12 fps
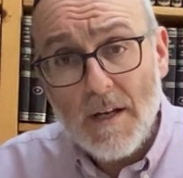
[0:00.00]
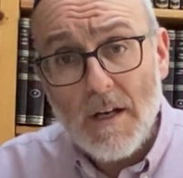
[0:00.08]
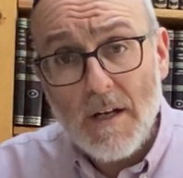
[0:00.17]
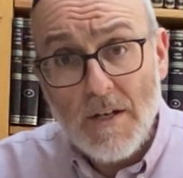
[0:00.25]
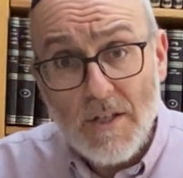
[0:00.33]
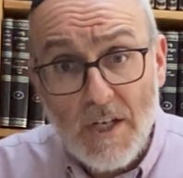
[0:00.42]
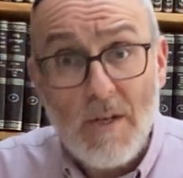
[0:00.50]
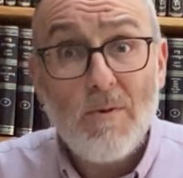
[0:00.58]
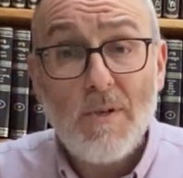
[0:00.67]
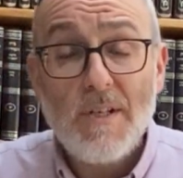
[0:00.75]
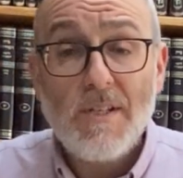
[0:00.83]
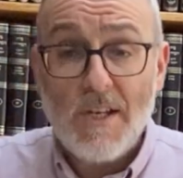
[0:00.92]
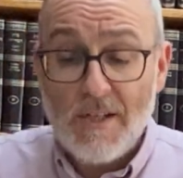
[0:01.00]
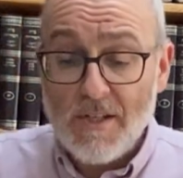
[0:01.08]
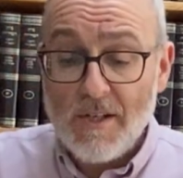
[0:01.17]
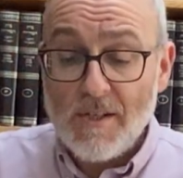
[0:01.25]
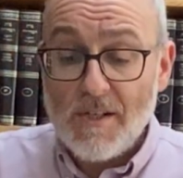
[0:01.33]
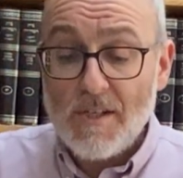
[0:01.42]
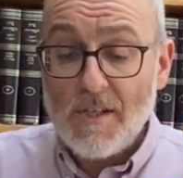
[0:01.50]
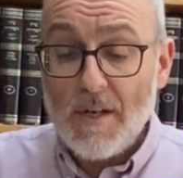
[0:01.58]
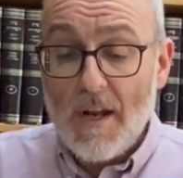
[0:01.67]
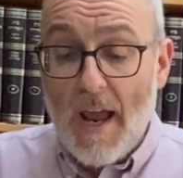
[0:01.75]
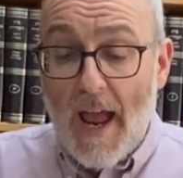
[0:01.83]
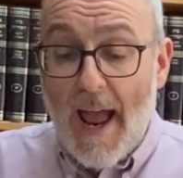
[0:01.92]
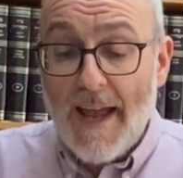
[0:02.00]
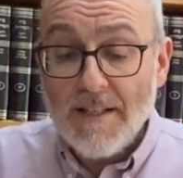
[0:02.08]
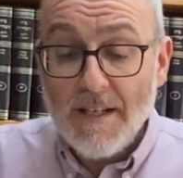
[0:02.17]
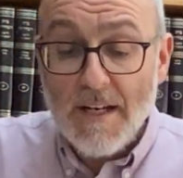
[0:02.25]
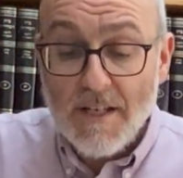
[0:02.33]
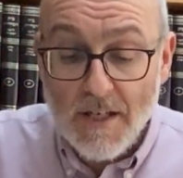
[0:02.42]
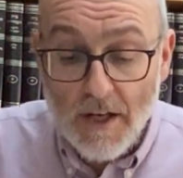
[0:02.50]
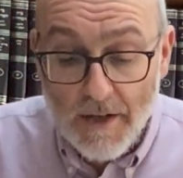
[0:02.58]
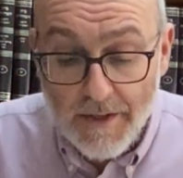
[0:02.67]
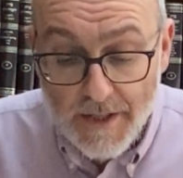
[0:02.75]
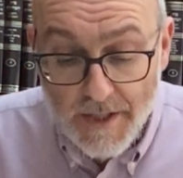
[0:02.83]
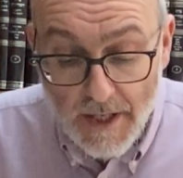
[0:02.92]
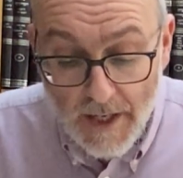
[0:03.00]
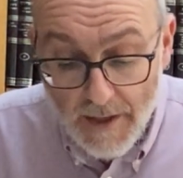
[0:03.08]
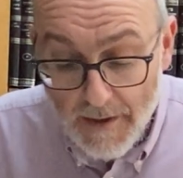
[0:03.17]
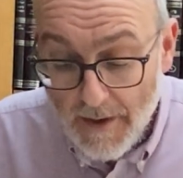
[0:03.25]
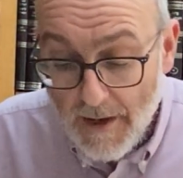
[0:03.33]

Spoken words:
continued existence, and eternity.